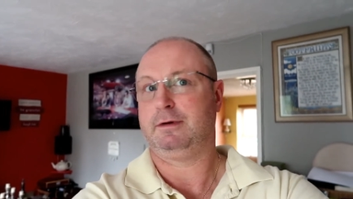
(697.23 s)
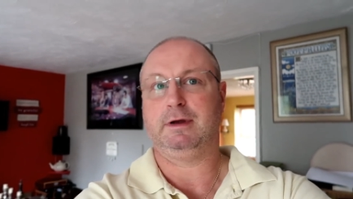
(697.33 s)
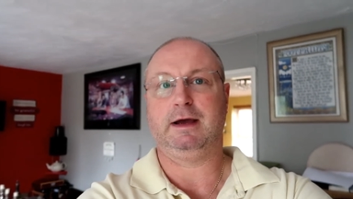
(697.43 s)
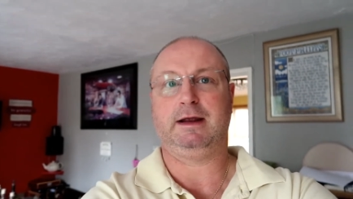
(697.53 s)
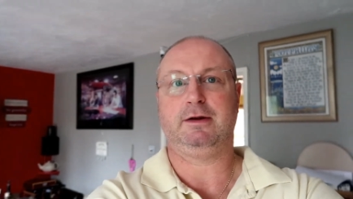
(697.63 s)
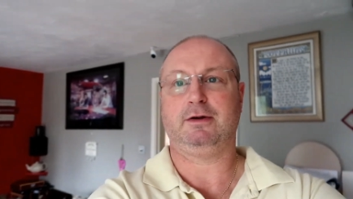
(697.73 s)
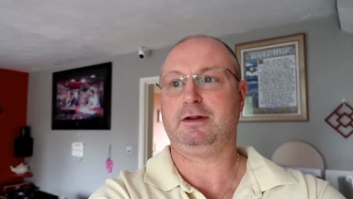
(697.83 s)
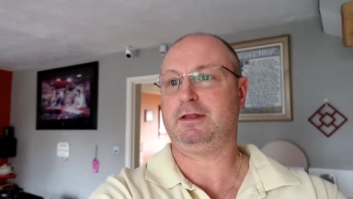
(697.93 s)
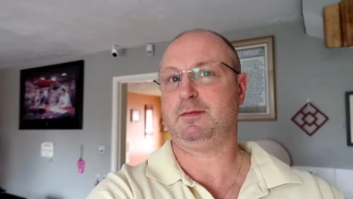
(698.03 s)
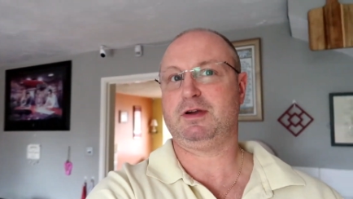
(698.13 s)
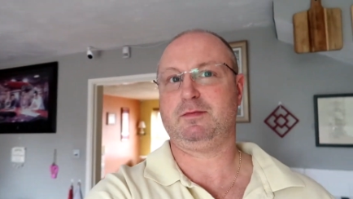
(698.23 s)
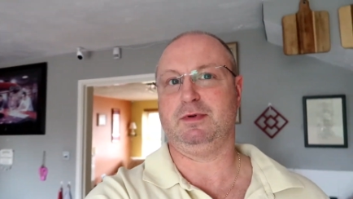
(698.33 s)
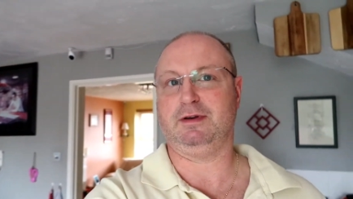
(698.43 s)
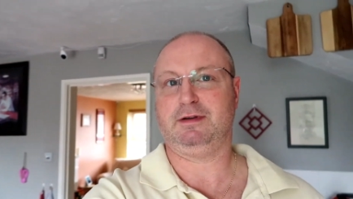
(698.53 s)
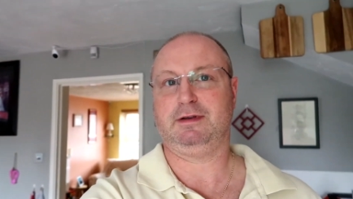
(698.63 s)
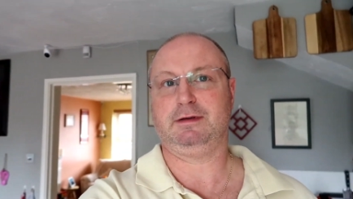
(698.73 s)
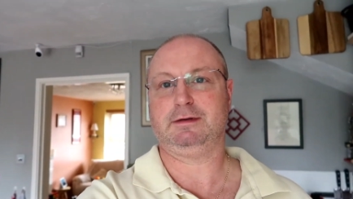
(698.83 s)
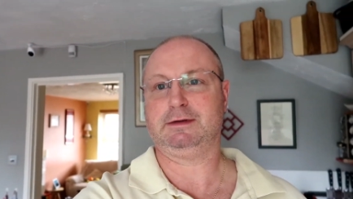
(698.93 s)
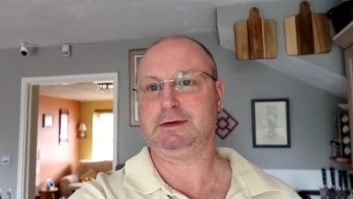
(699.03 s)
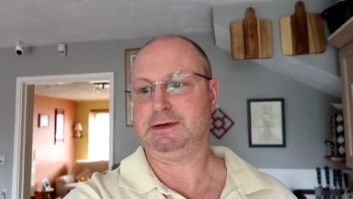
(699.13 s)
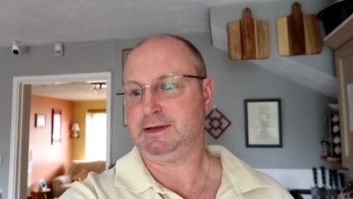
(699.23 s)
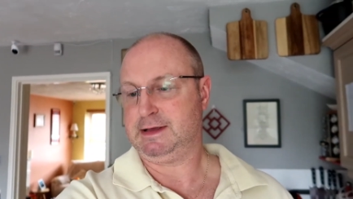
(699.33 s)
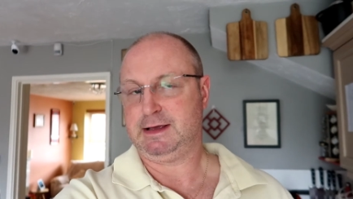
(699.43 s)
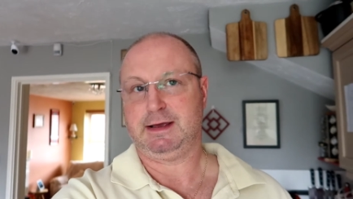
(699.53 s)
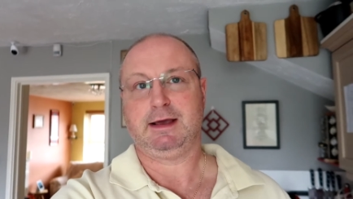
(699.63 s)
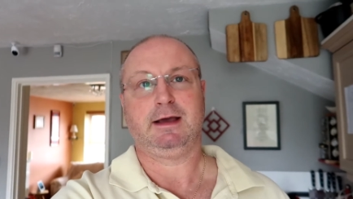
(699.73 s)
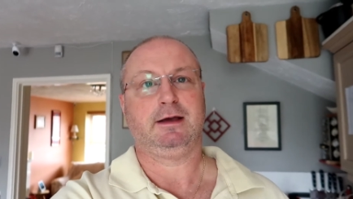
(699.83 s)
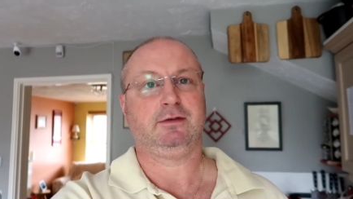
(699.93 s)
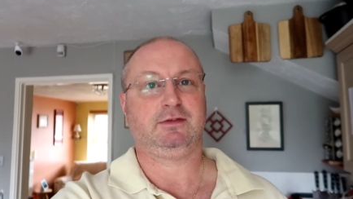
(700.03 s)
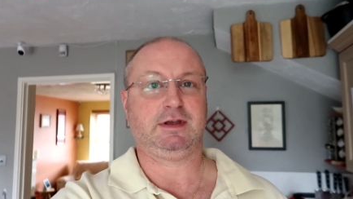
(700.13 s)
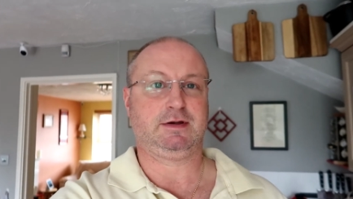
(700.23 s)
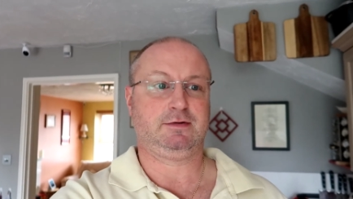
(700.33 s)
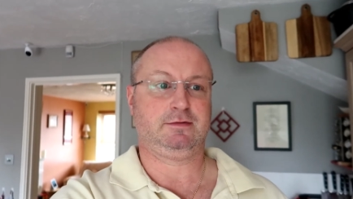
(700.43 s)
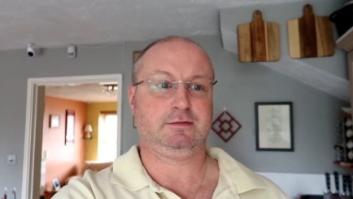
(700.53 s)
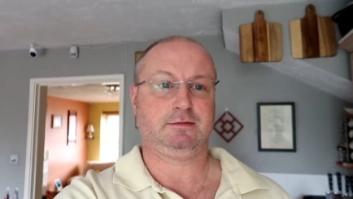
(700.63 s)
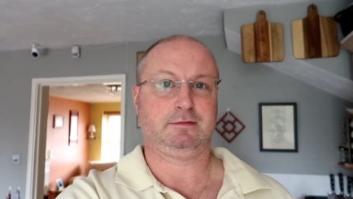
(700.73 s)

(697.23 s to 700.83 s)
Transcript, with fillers: going on at the moment so